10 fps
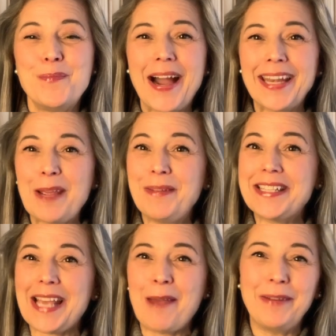My name
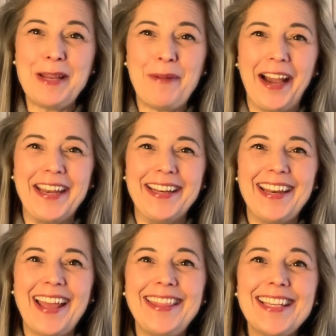is Emily Bynon
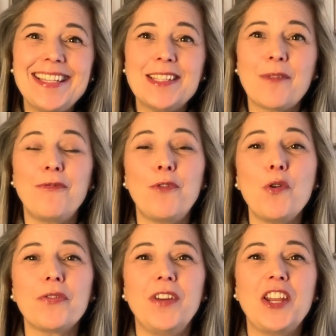and this is the
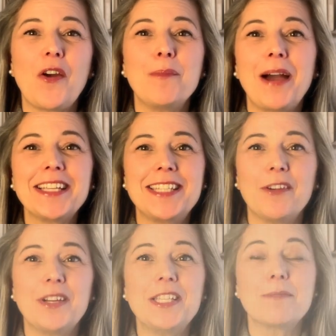fourth video in my series,